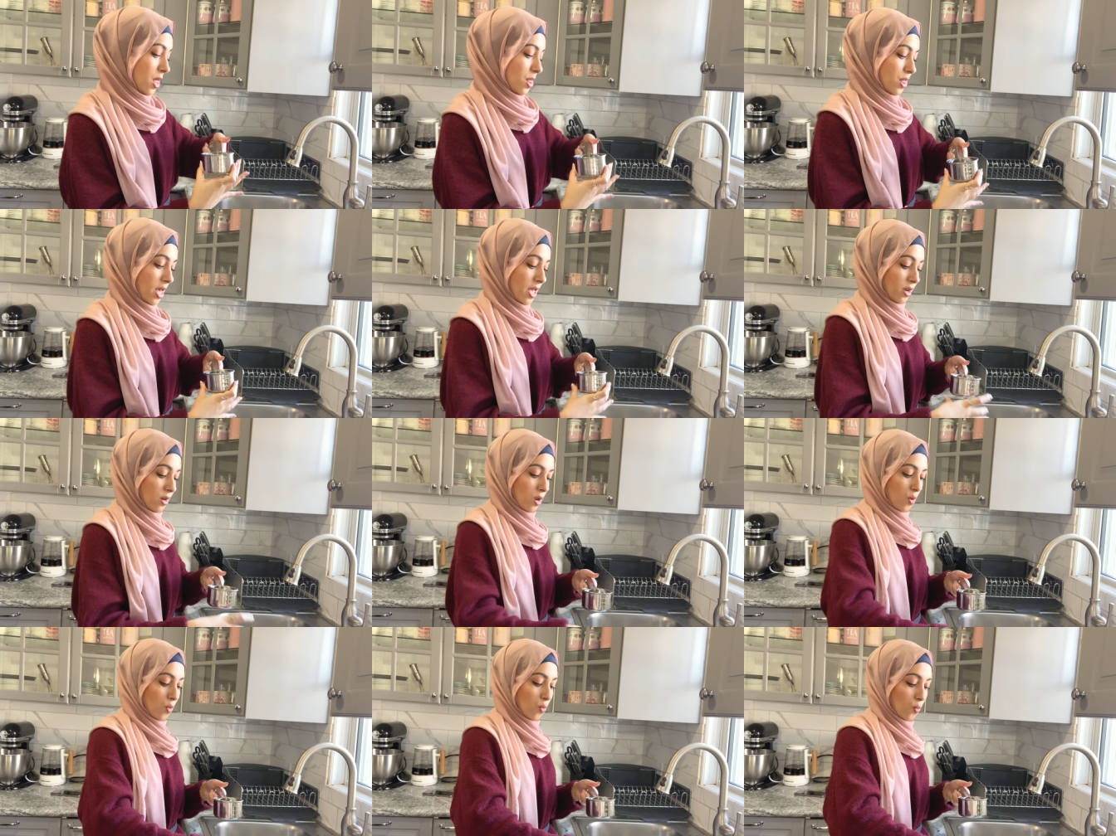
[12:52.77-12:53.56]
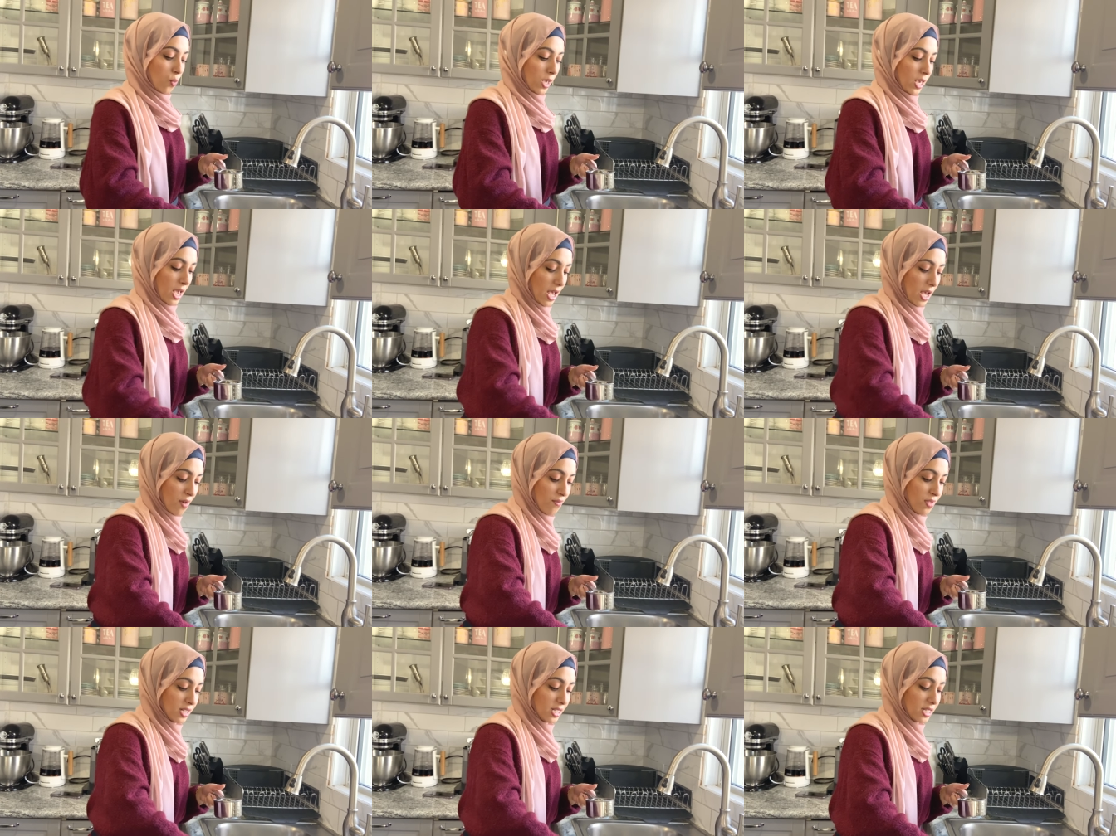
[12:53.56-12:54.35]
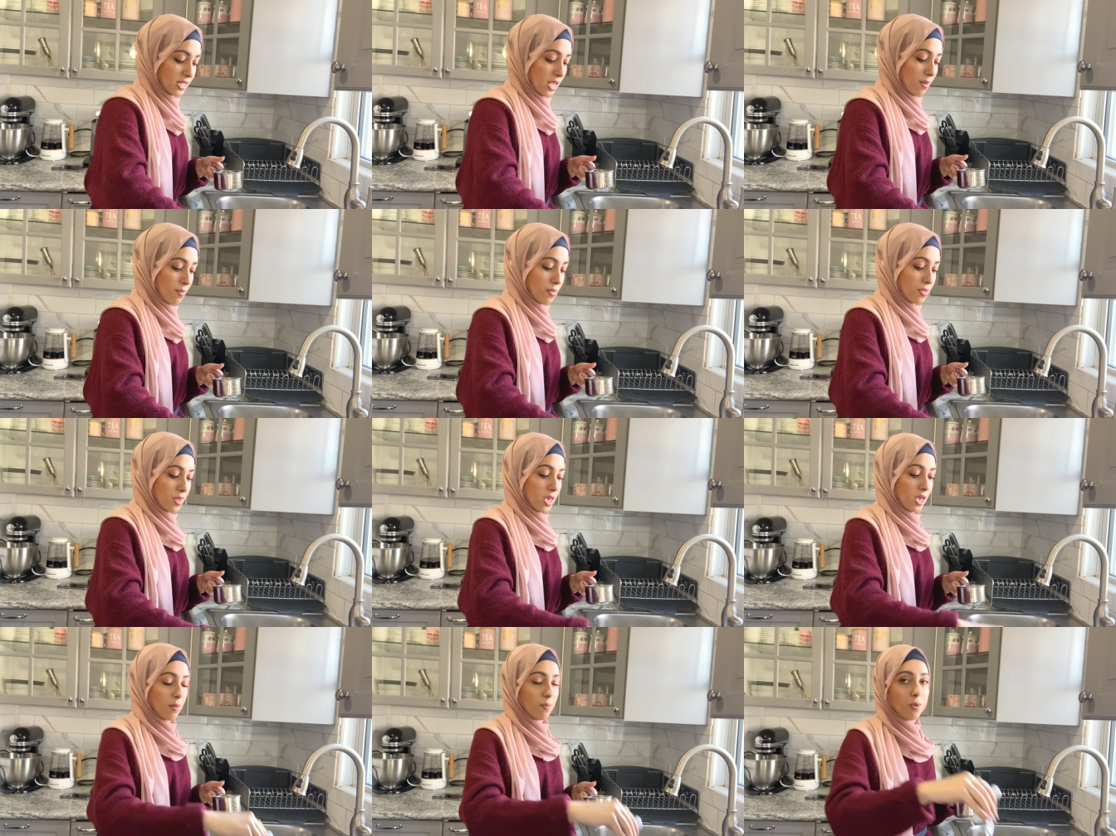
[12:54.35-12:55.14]
Then we have the same
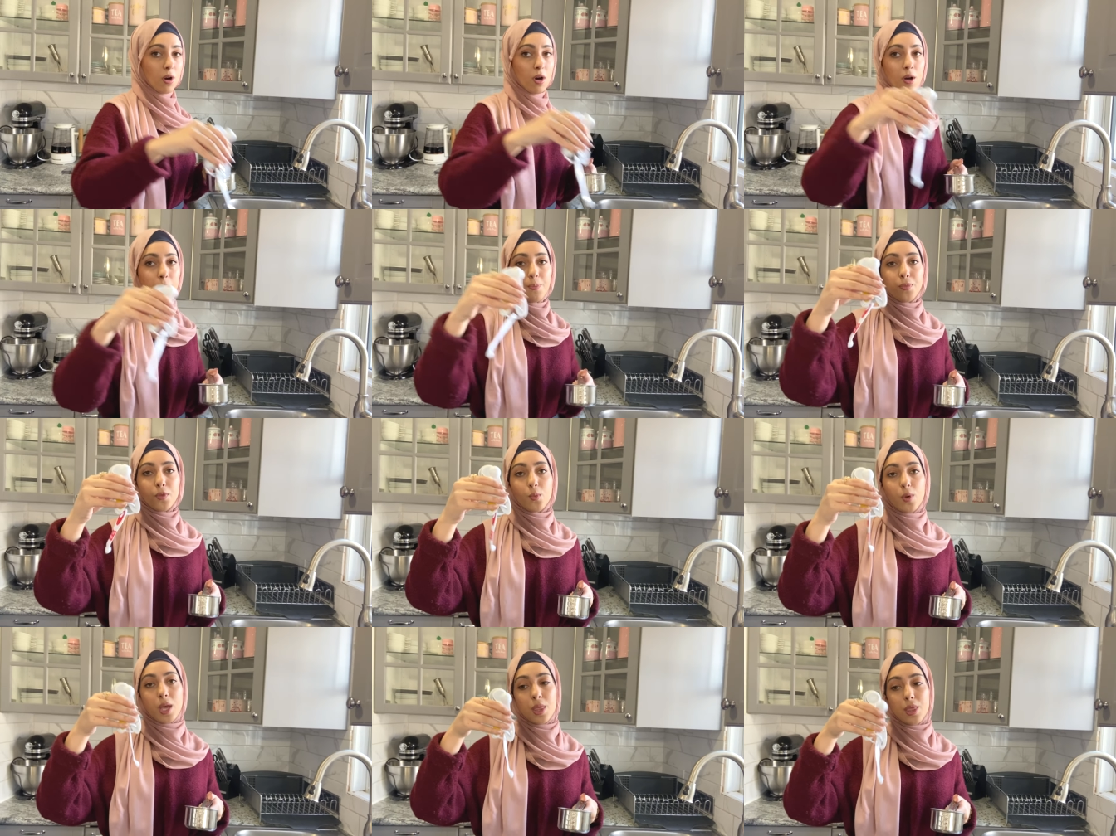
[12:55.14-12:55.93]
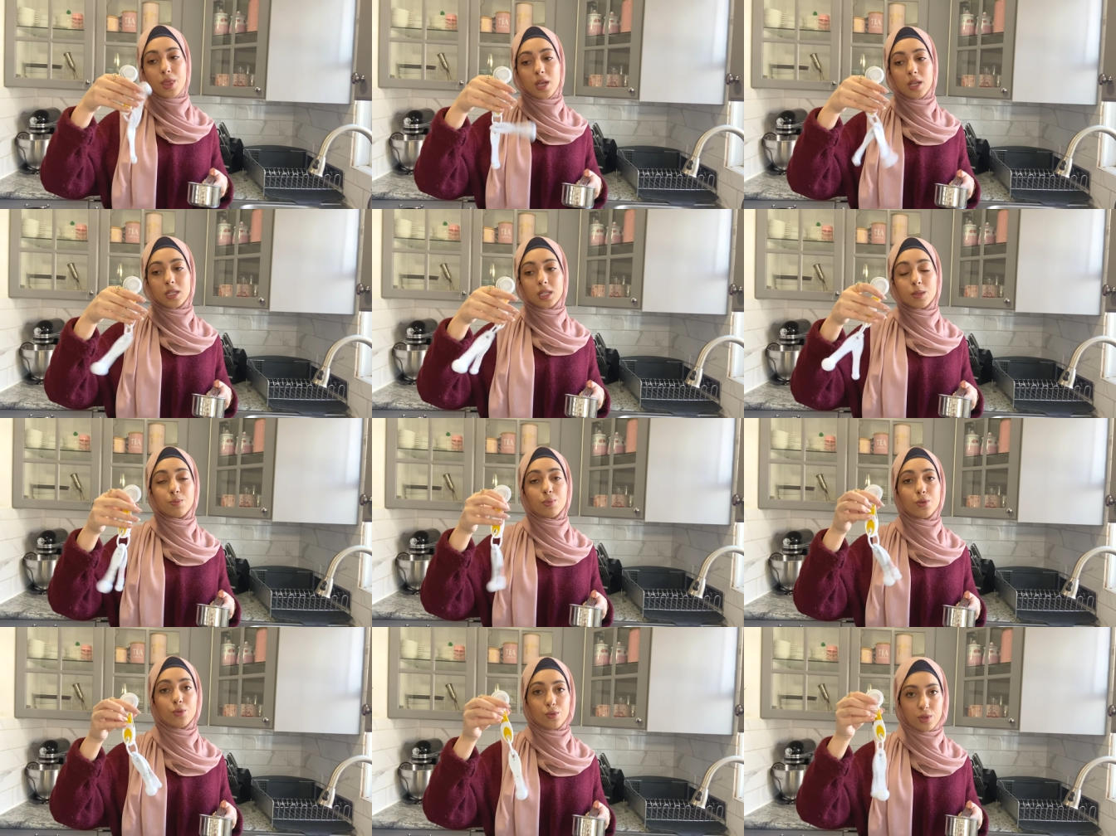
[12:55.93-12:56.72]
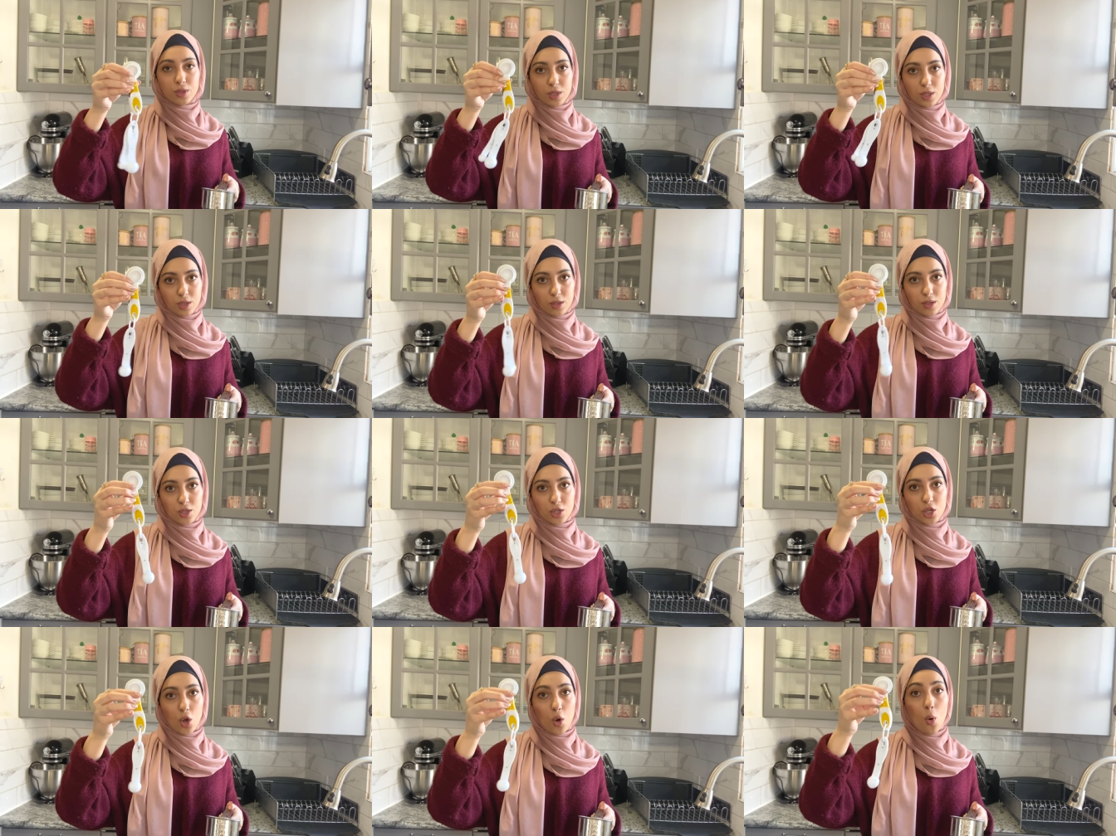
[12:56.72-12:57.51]
thing but with spoons.
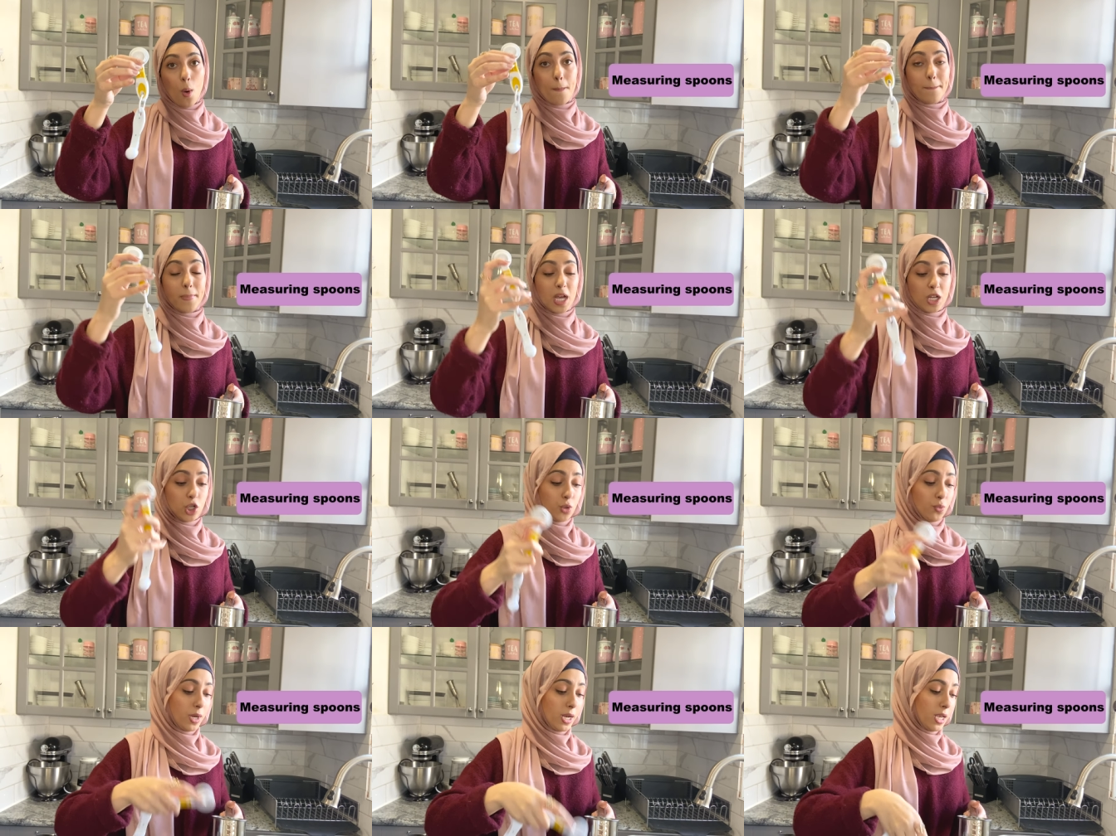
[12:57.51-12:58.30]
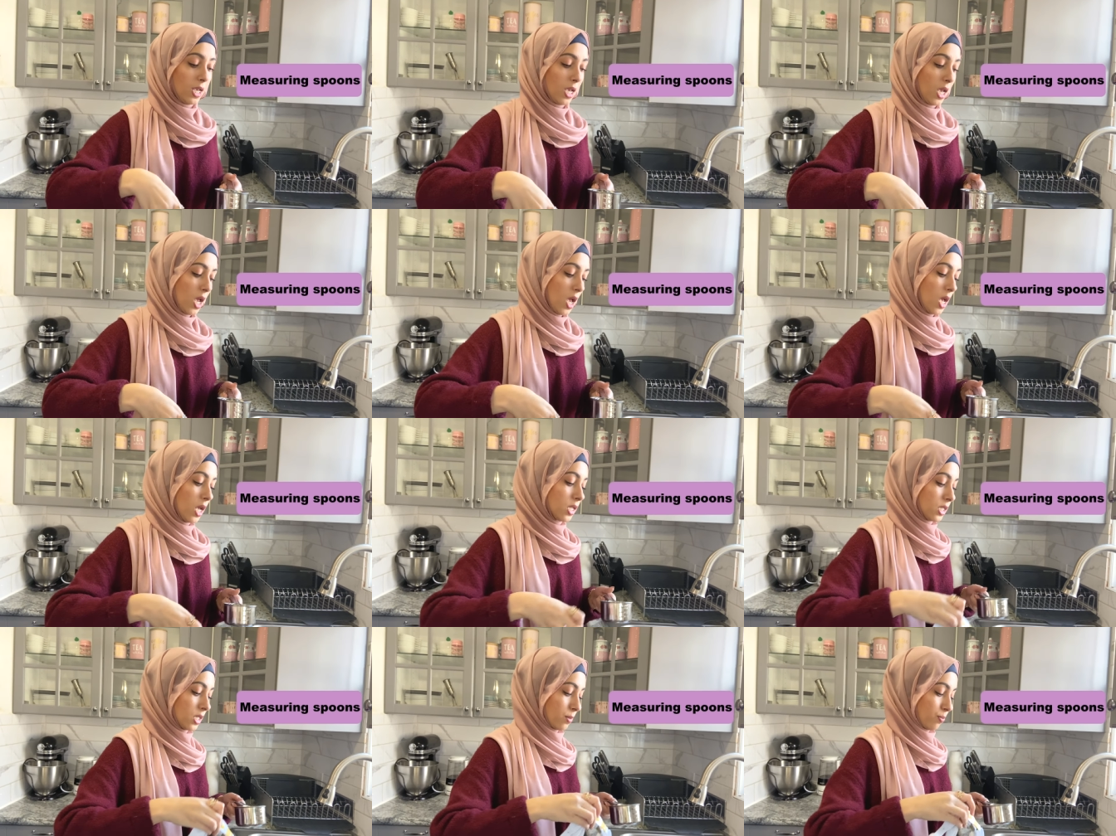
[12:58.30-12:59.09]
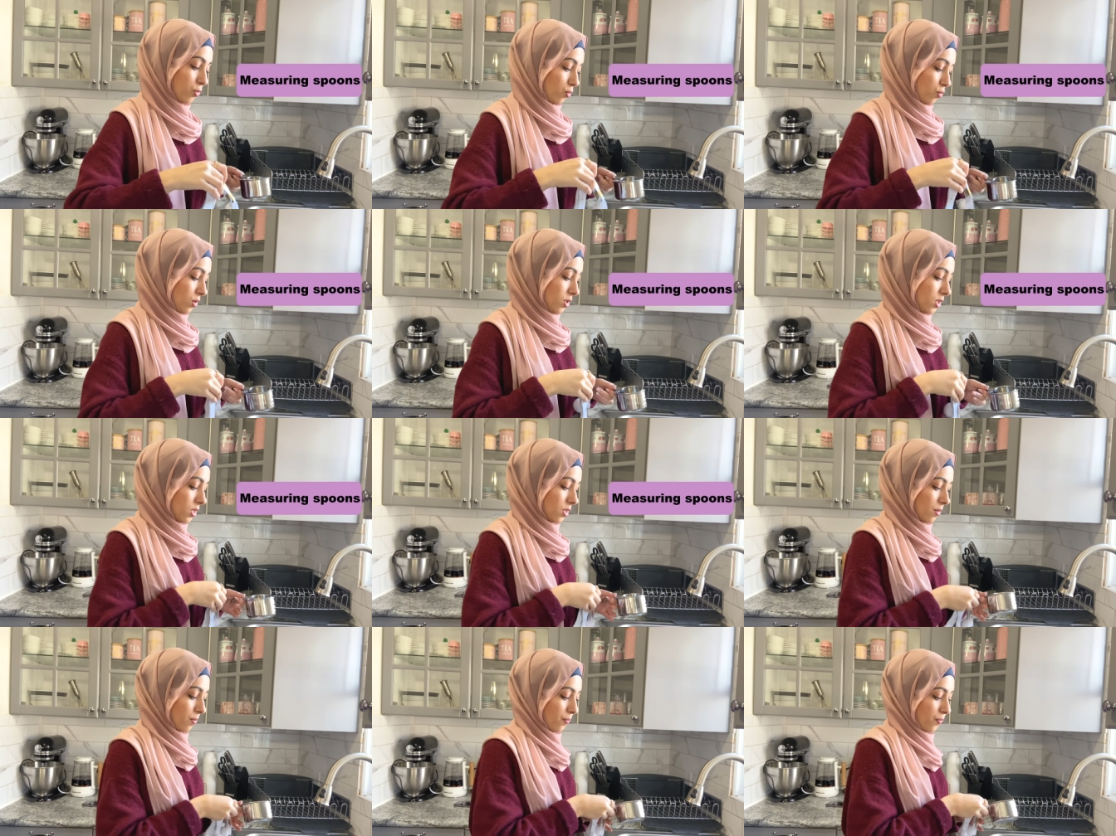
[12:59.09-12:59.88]
So measuring spoons.